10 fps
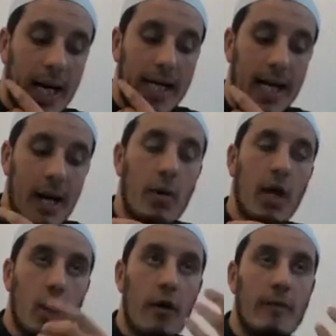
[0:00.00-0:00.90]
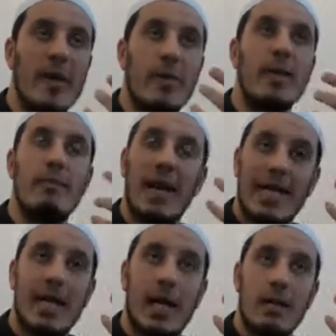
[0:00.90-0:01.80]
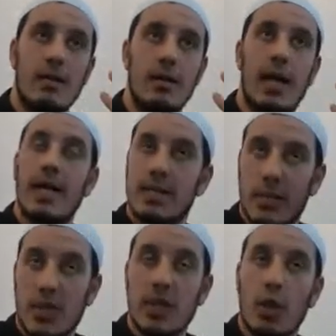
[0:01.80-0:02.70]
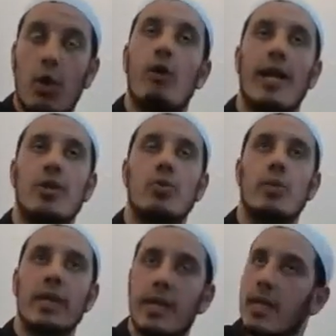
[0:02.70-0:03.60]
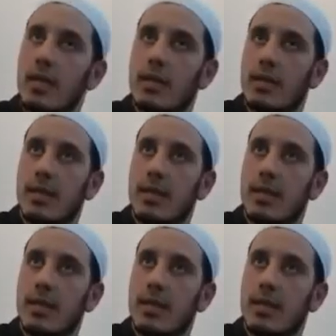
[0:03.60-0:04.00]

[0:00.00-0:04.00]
and now a lot of people in Mecca and especially the Quraysh, when they,